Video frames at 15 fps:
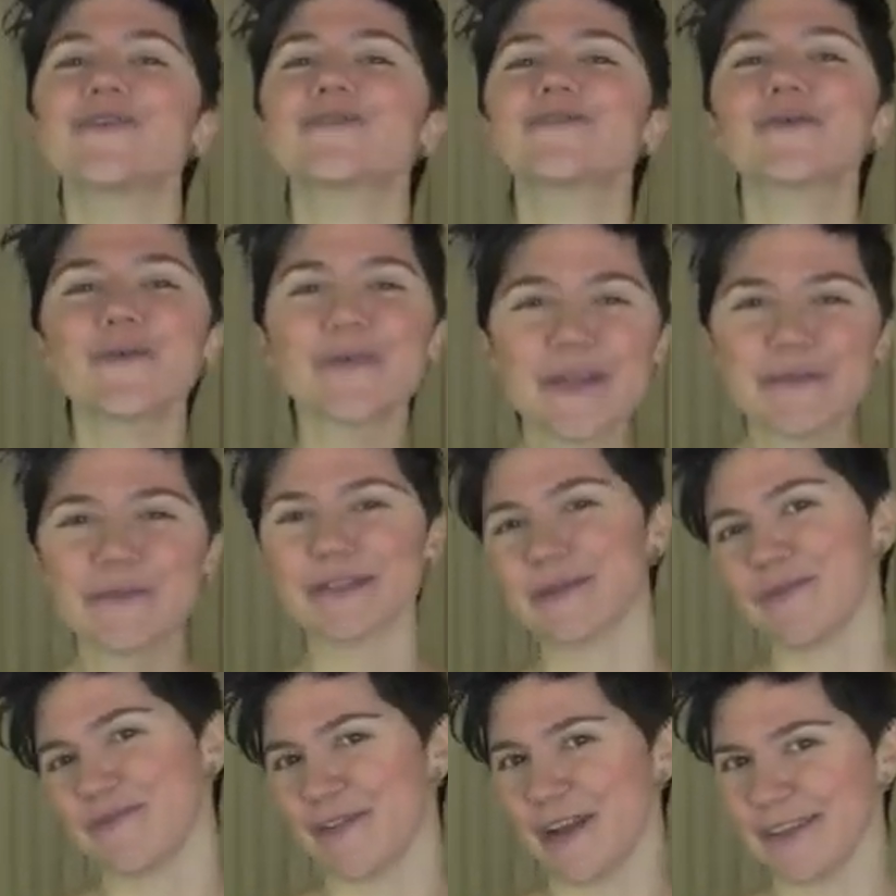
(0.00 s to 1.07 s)
Talking with
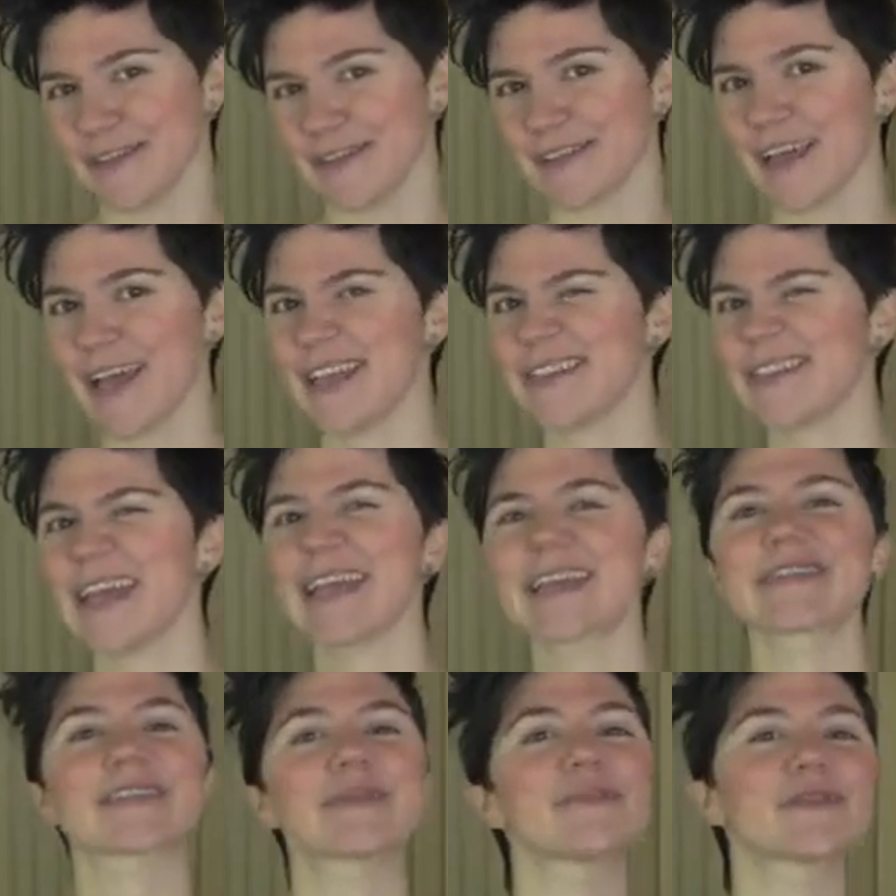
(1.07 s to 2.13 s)
some friends and
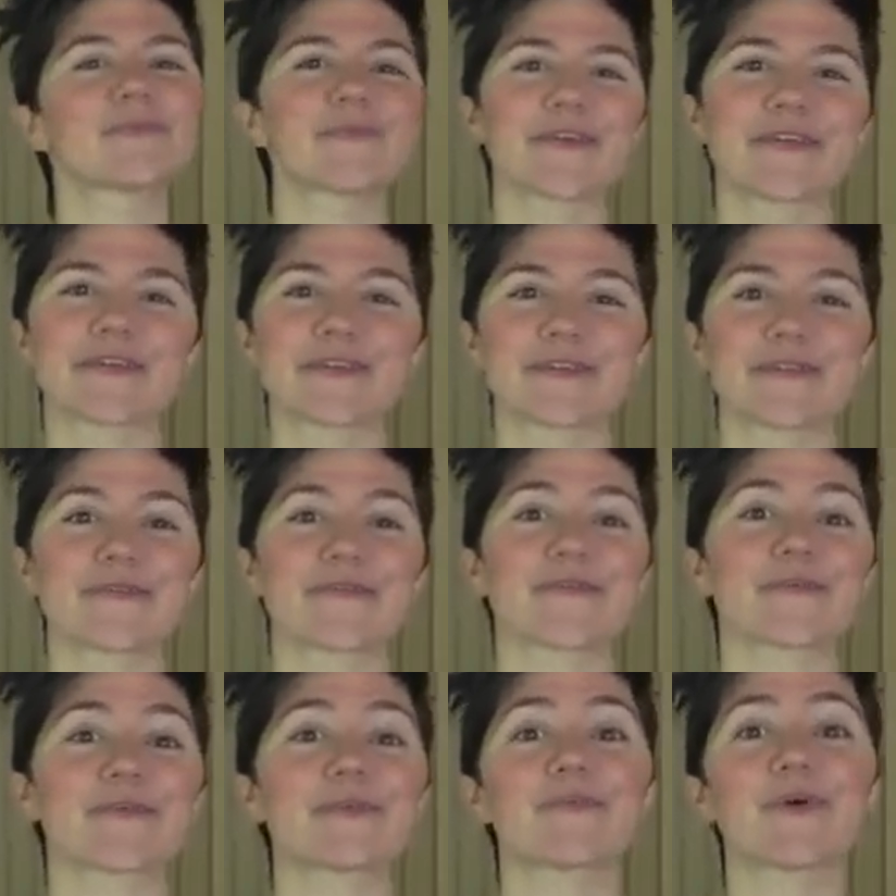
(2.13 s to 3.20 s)
taking some inspiration
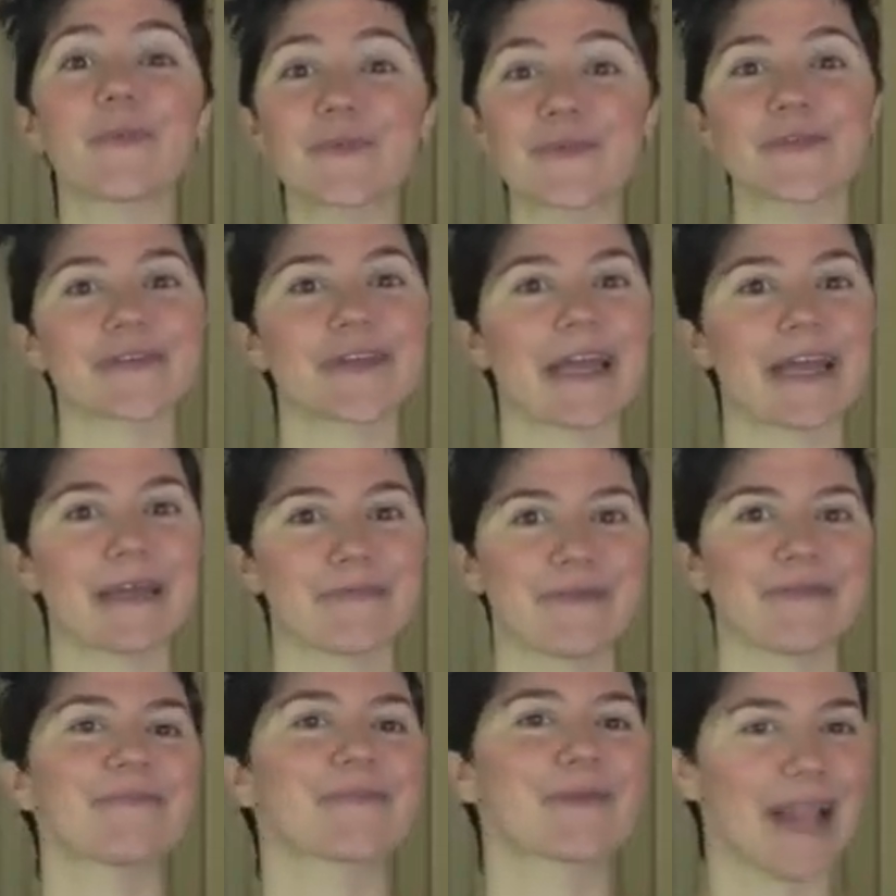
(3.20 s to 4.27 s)
from the popular game
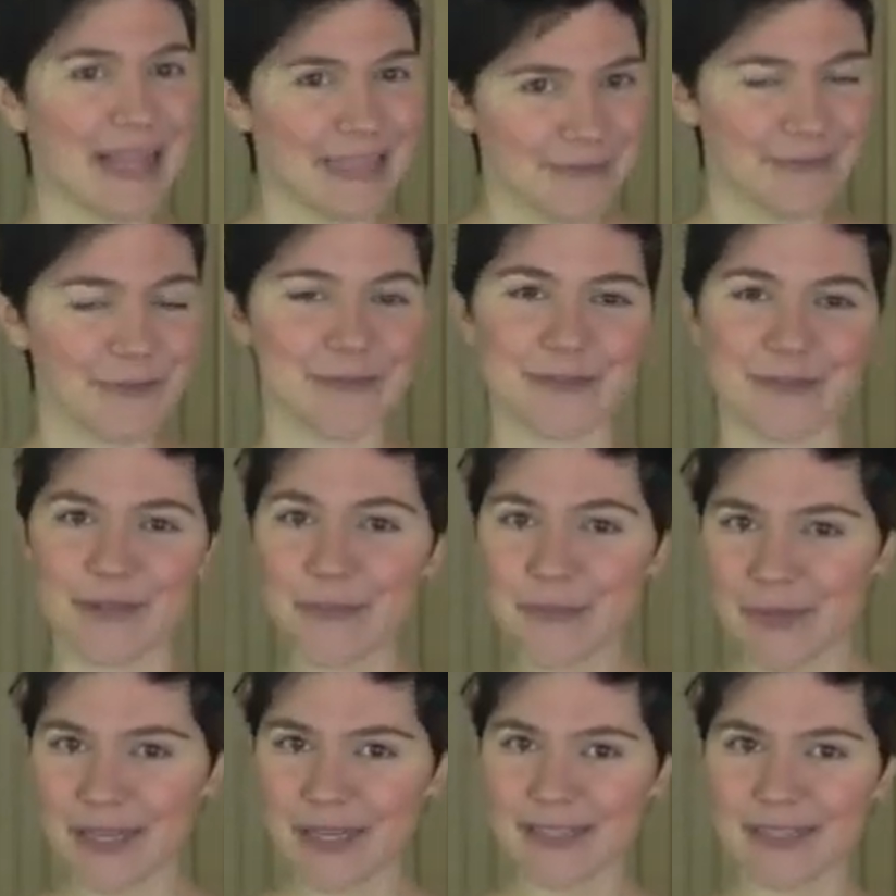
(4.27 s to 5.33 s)
Plants vs.
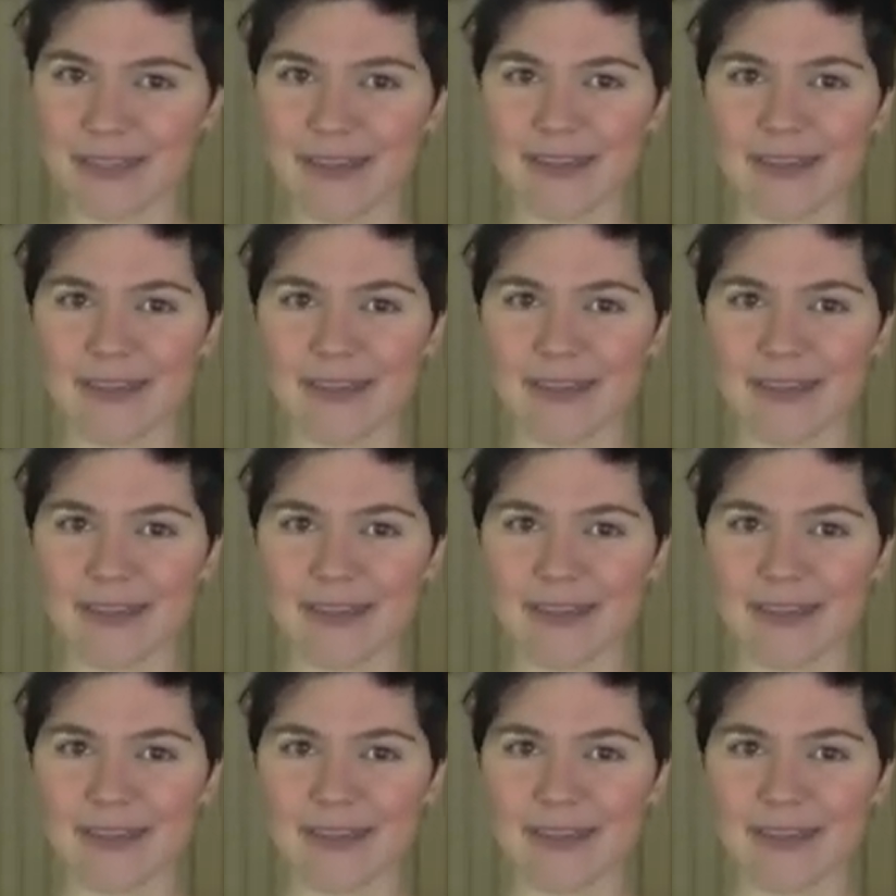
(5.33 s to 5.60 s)
Zombies,